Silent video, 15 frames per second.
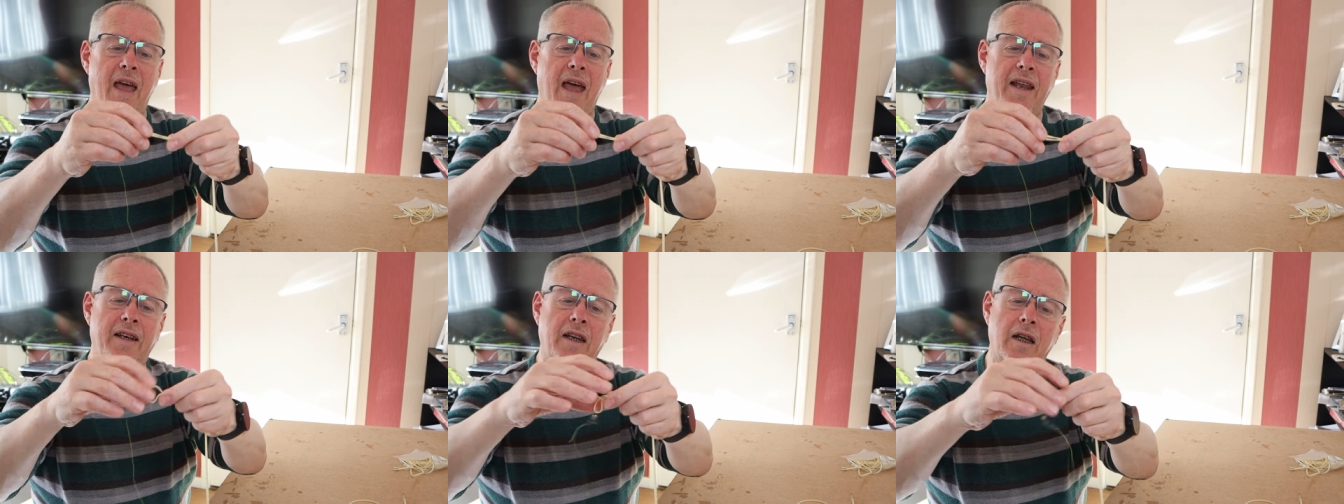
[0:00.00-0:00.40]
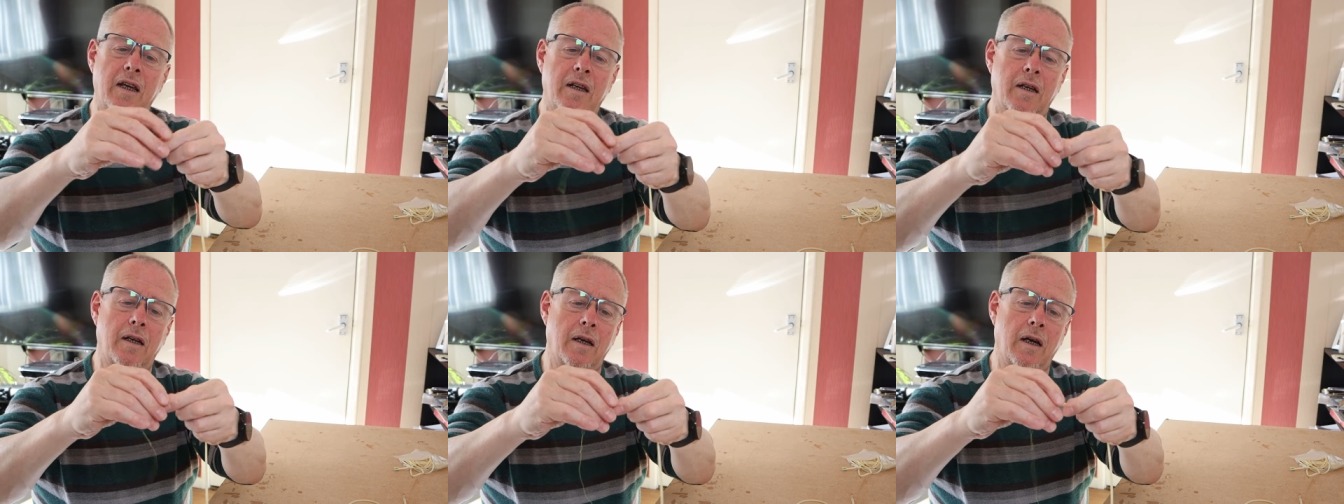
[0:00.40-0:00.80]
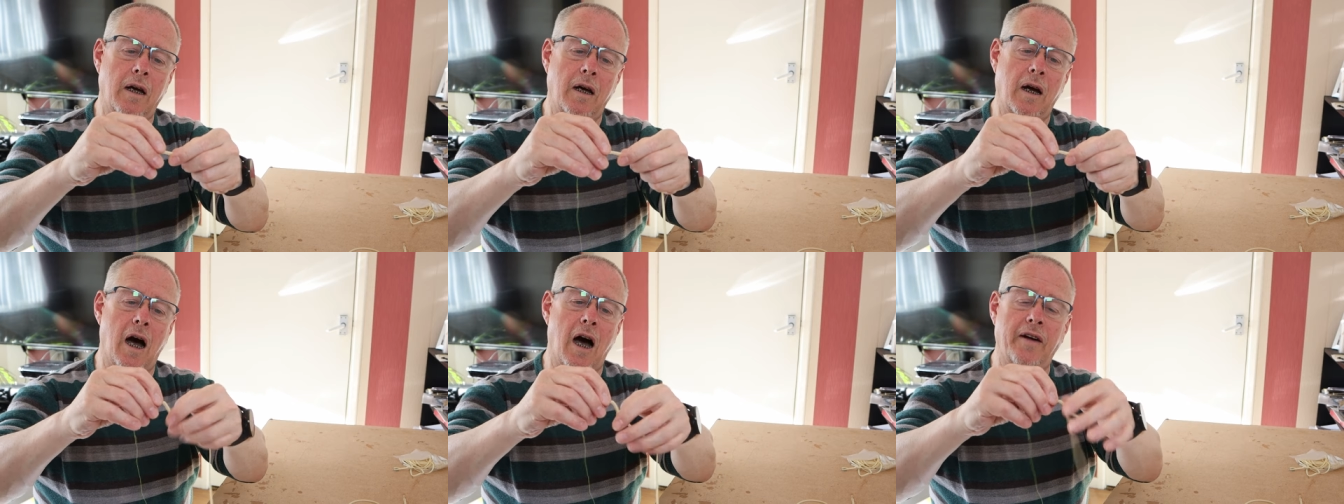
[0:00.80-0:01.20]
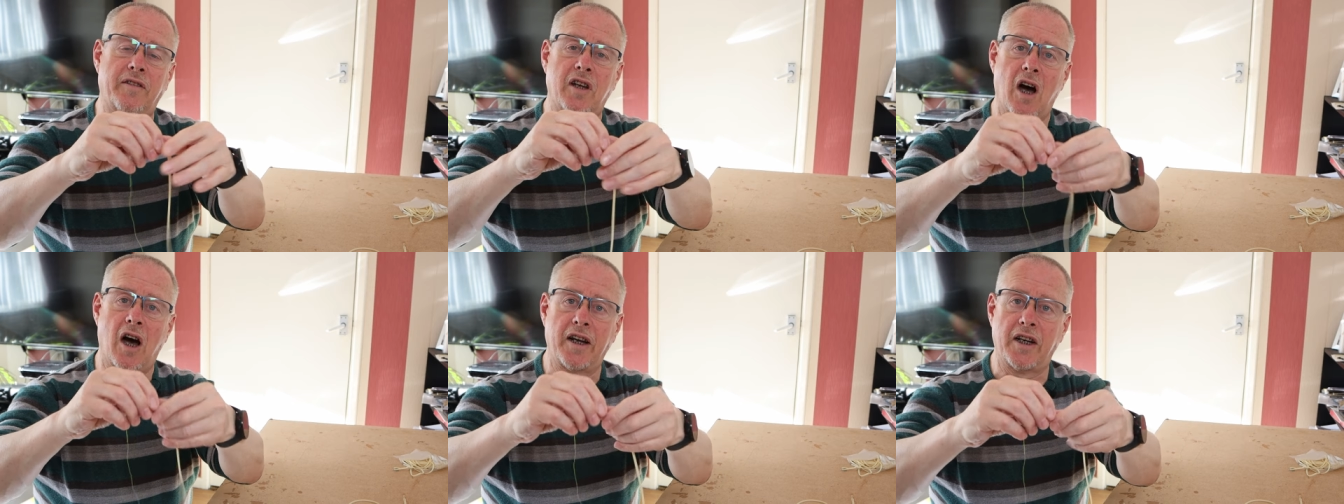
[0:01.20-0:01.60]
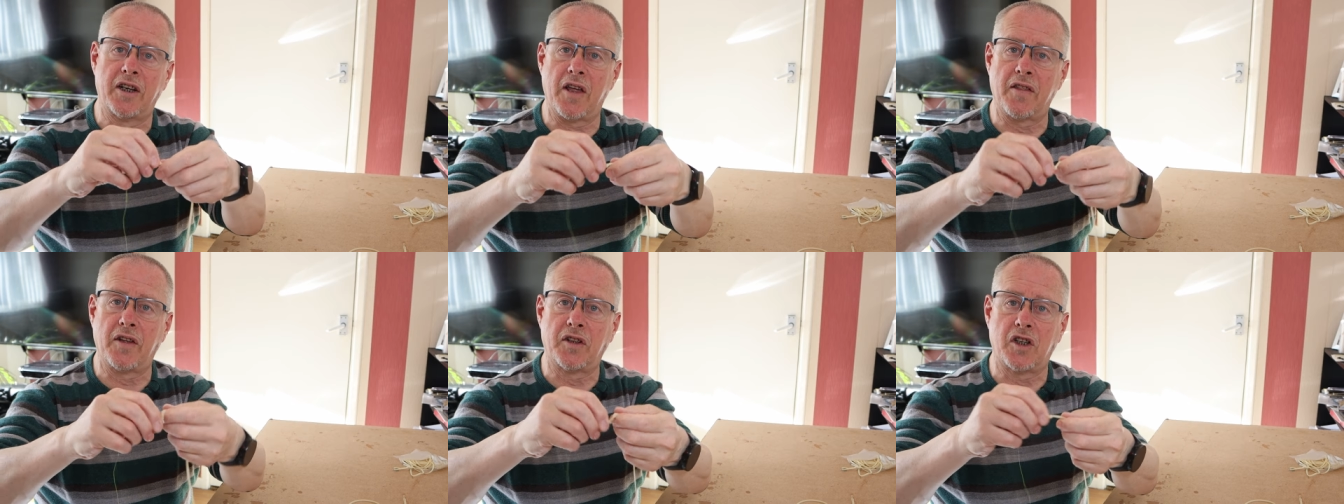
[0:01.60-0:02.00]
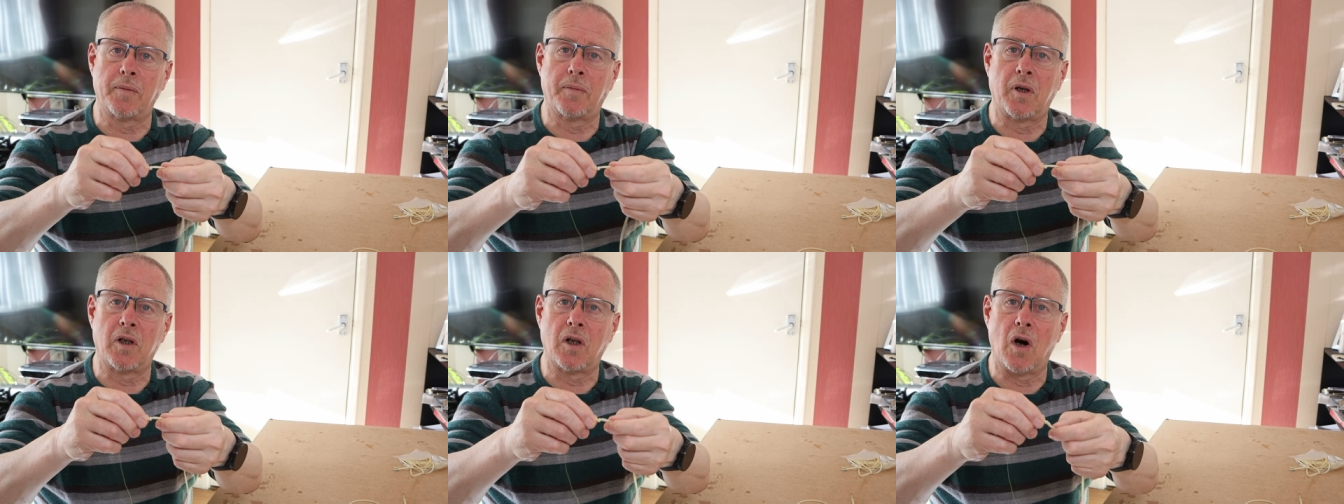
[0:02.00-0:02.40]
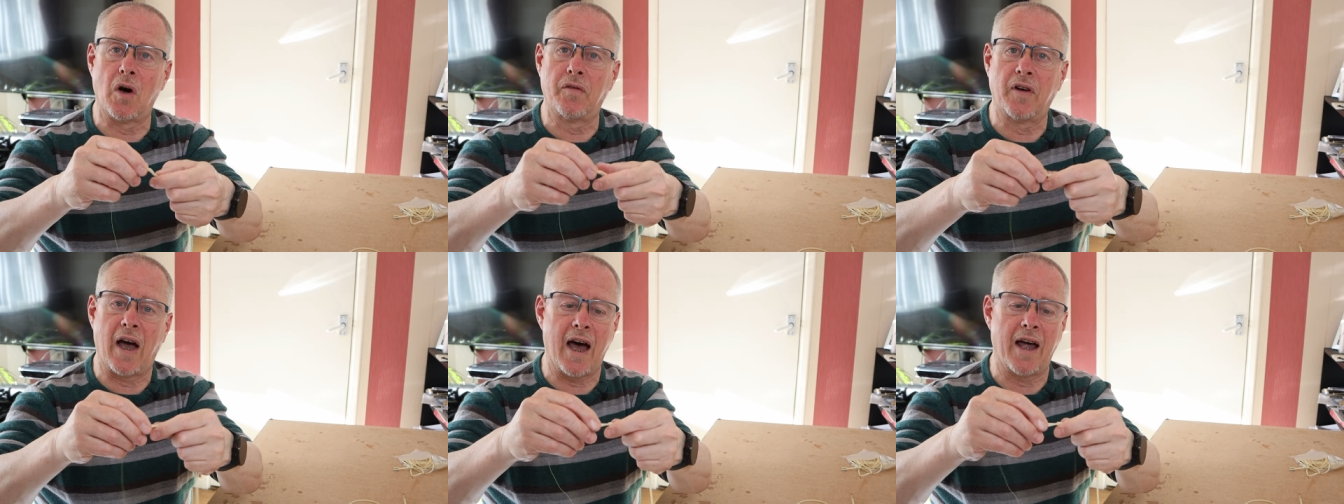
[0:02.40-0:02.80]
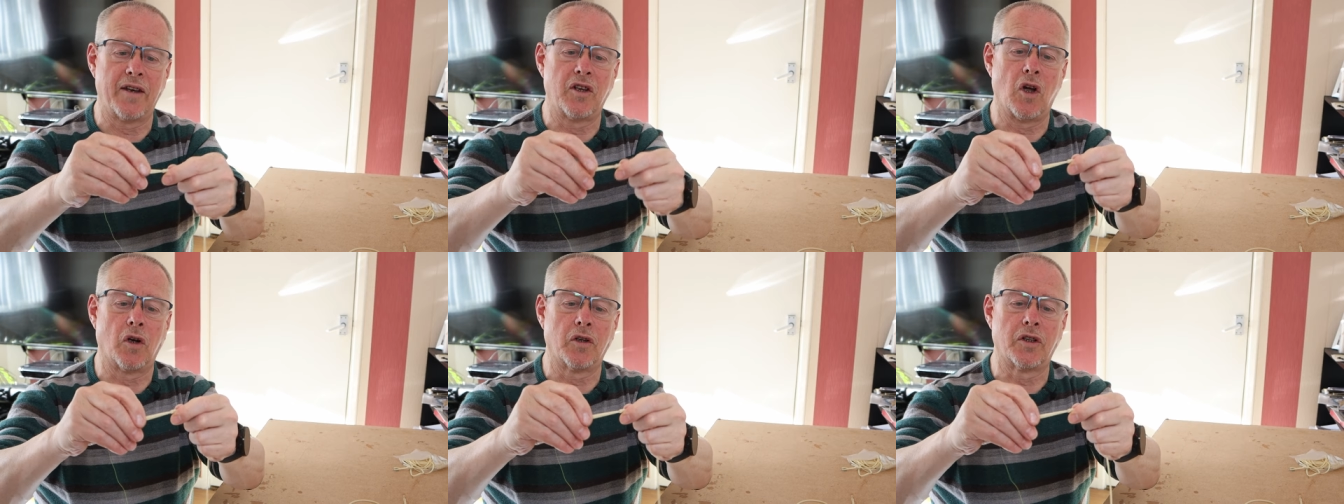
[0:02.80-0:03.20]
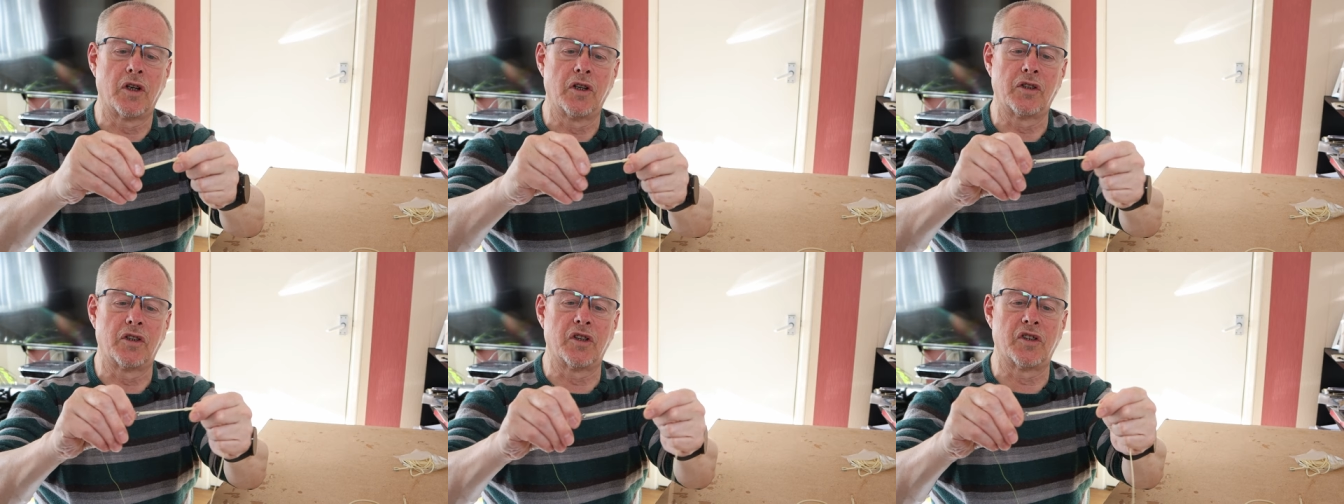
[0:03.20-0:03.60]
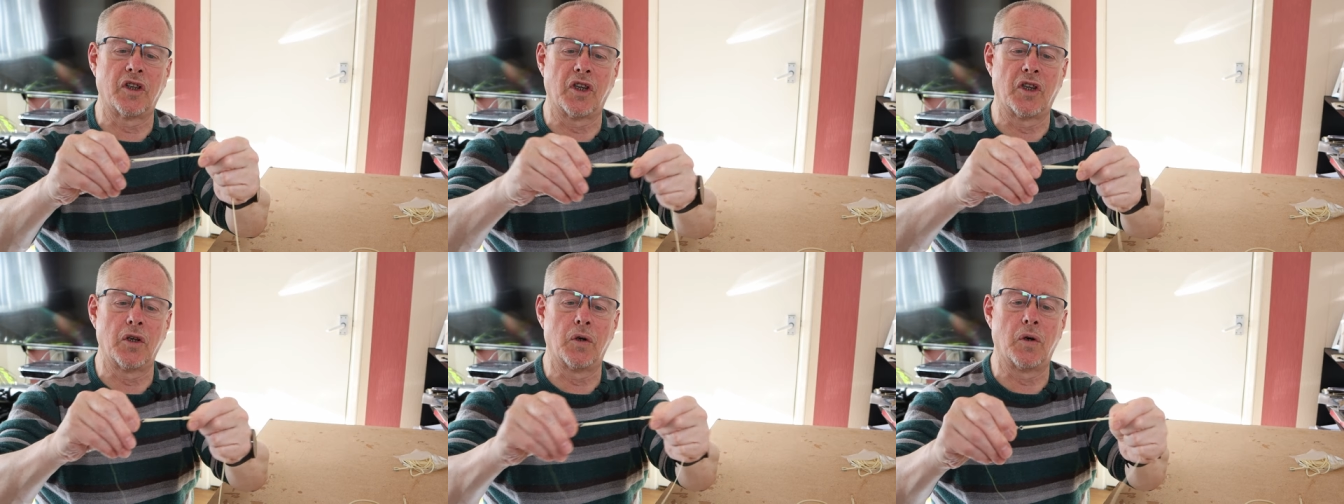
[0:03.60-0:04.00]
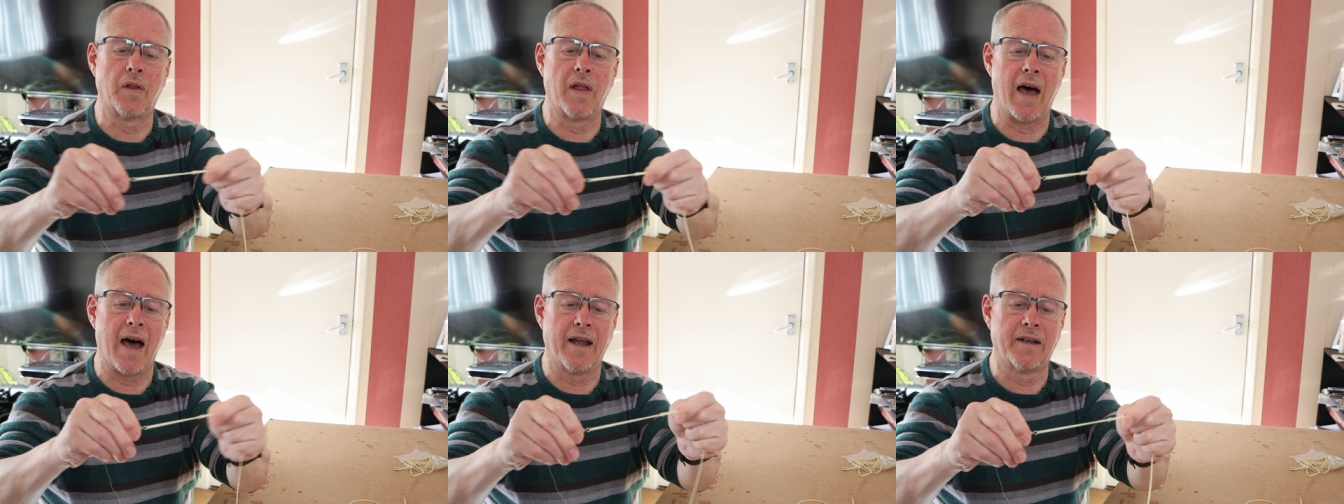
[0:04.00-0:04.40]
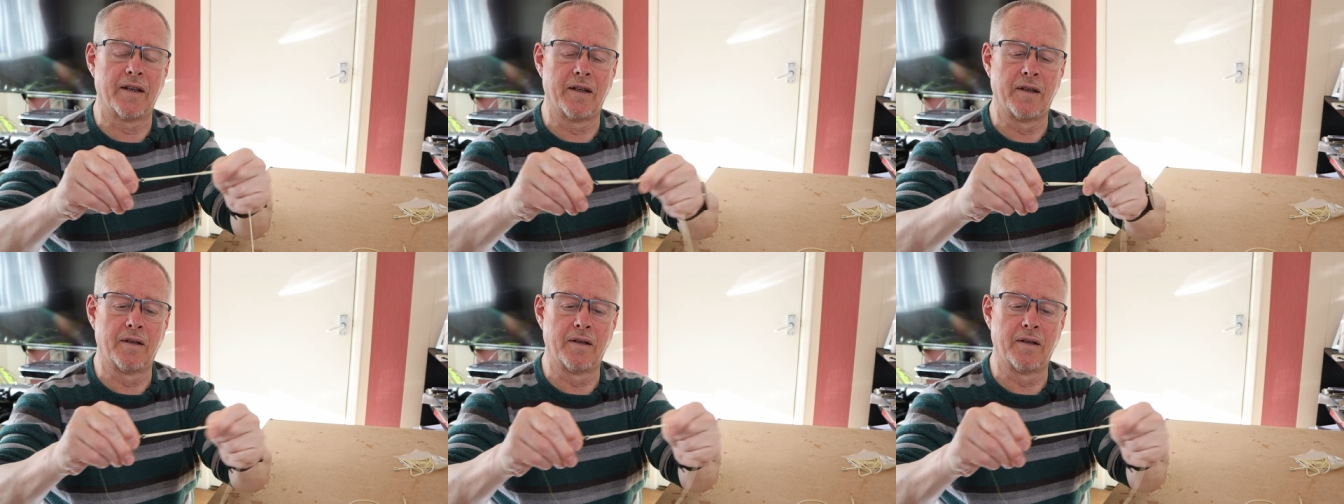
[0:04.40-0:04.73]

then I tied another double overhand knot to secure that.